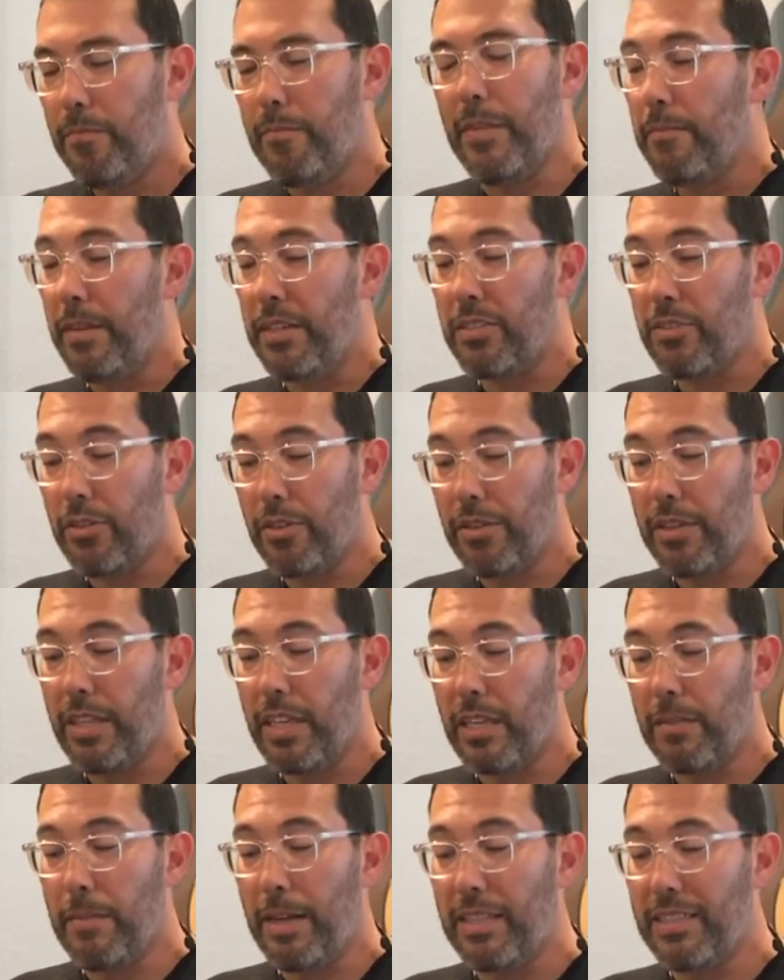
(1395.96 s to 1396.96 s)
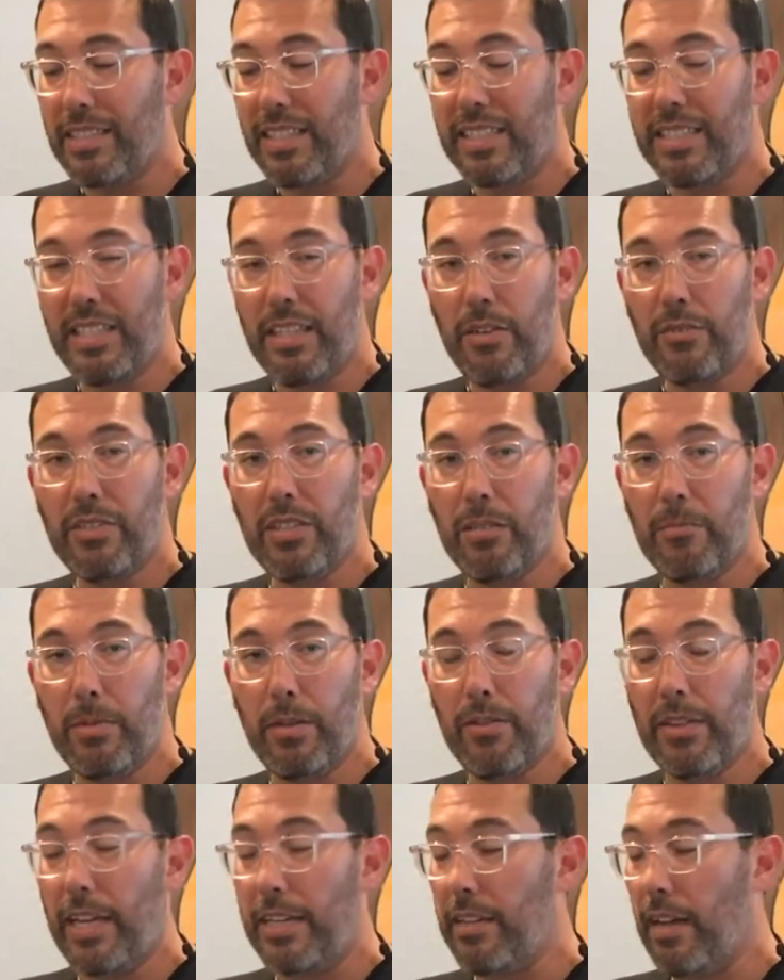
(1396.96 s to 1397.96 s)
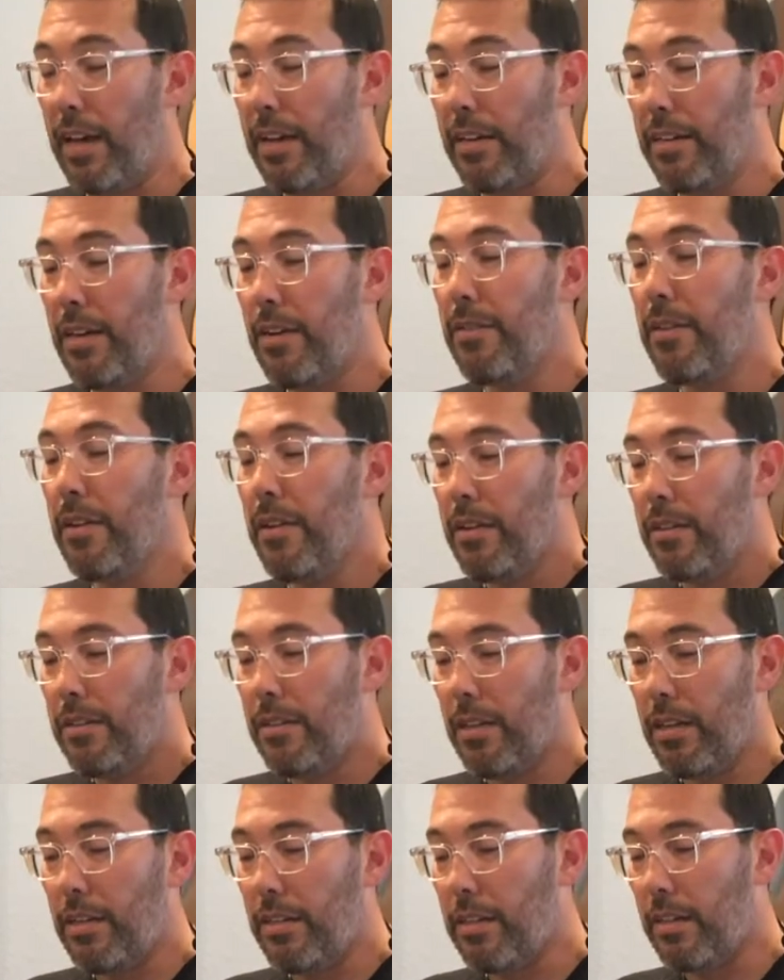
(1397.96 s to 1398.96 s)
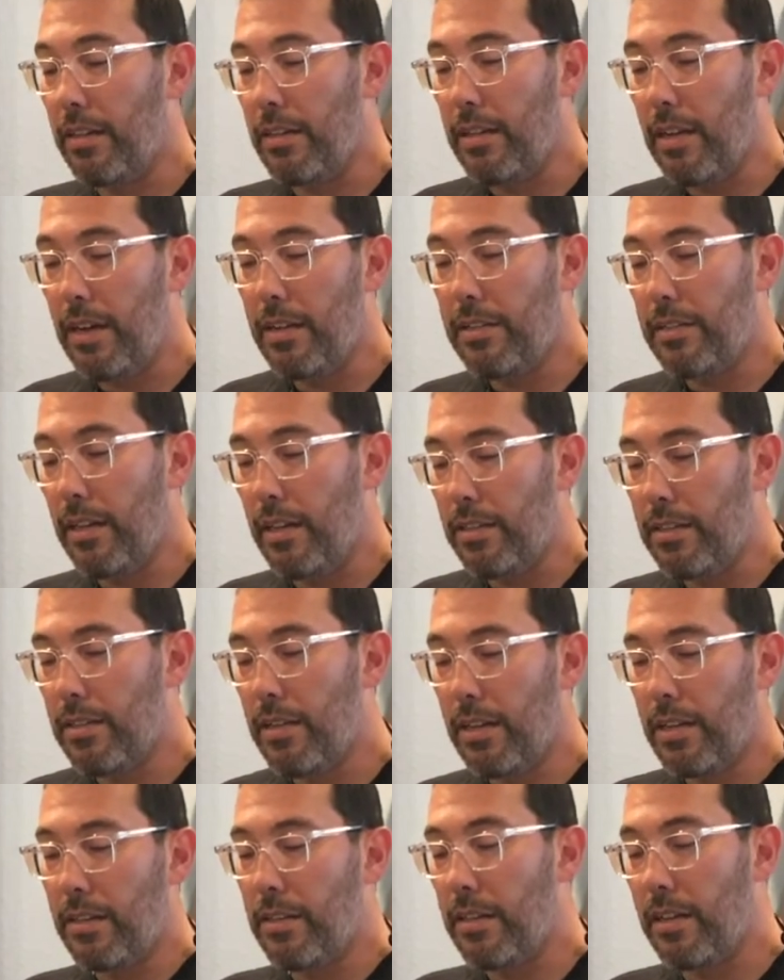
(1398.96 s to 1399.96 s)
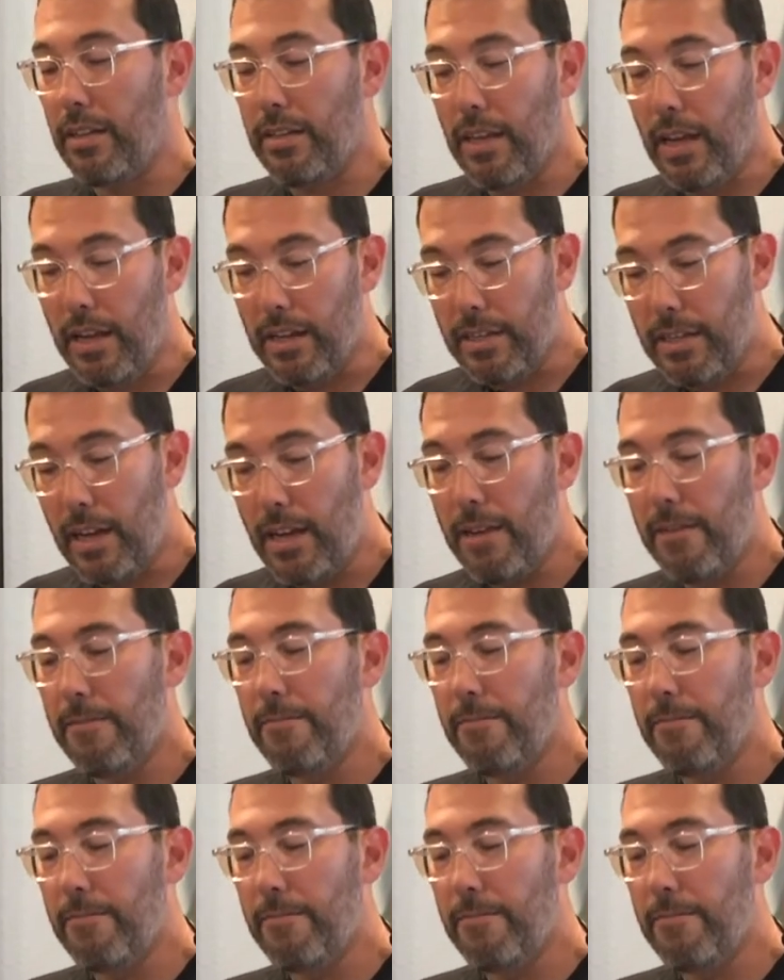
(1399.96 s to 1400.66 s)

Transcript: Make sure you're thinking about 16 notes in the middle of that dotted note. Digga, digga, da, da, digga, digga, da, da.